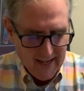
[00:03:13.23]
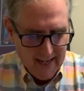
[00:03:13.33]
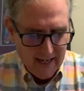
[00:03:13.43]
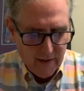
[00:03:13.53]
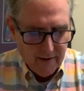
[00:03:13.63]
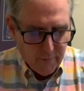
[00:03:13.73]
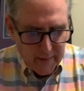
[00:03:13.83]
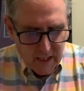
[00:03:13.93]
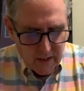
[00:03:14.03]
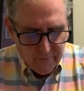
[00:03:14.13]
And our
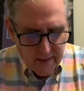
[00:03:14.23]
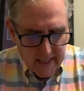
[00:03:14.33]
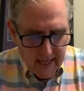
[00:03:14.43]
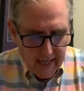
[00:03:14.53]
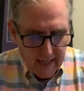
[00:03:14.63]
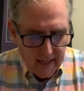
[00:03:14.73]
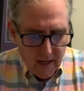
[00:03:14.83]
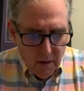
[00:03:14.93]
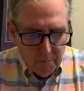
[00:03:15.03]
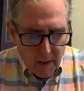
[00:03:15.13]
affirmation for the day,
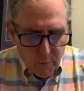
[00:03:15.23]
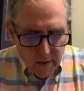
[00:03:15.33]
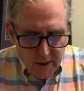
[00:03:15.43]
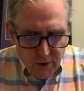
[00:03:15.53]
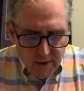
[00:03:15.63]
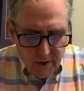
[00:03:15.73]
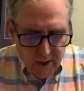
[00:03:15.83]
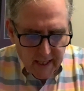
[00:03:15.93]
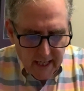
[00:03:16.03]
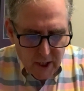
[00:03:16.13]
my religious
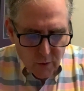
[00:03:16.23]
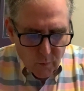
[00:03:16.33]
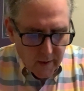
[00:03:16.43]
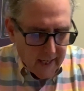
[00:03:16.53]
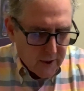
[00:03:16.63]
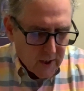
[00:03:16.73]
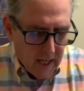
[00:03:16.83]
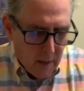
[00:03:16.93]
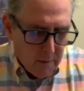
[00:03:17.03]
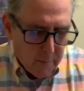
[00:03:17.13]
education will
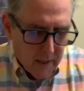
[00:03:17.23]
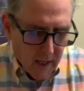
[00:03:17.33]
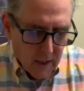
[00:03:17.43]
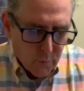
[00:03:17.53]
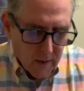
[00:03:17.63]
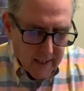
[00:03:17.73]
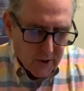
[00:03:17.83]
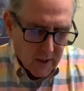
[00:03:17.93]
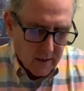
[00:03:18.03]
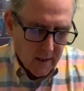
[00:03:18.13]
educate me beyond
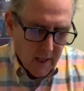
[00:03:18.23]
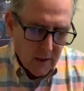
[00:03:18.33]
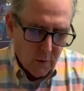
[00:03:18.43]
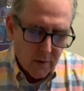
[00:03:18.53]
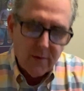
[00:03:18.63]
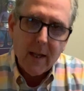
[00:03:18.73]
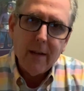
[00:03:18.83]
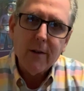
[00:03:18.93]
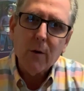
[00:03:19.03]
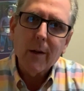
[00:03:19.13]
religion to a
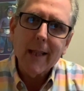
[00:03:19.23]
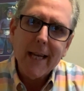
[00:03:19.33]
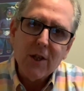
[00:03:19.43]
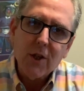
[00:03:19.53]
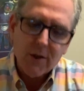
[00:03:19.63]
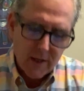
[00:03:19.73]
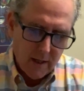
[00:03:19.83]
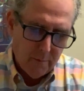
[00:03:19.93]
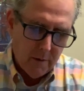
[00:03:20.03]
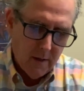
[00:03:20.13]
saving
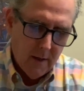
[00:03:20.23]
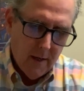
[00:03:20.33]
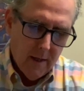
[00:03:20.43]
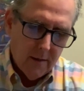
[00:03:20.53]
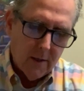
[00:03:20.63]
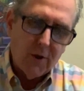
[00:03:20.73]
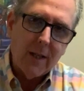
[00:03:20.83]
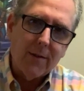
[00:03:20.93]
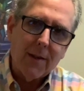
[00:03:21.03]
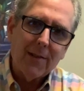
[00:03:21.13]
relationship to
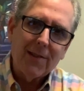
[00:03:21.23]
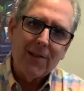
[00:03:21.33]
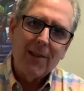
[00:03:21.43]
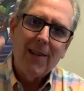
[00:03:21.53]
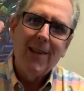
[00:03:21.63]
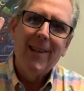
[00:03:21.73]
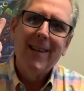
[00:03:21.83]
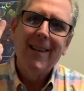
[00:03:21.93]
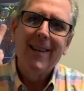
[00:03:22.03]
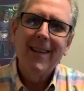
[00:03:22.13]
Jesus.
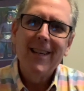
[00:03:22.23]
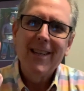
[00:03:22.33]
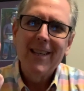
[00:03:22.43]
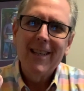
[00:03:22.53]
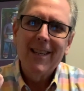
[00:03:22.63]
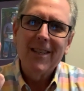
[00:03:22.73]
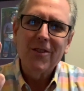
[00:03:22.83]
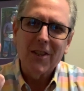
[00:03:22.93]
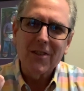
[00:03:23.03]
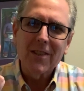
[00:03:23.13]

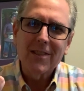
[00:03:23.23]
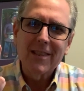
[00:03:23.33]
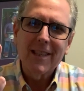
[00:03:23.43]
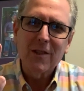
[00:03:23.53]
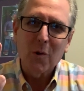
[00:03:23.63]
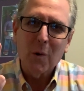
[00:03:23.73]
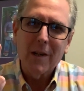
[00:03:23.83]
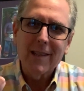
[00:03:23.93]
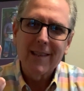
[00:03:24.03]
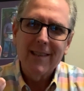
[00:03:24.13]
Jesus is Lord.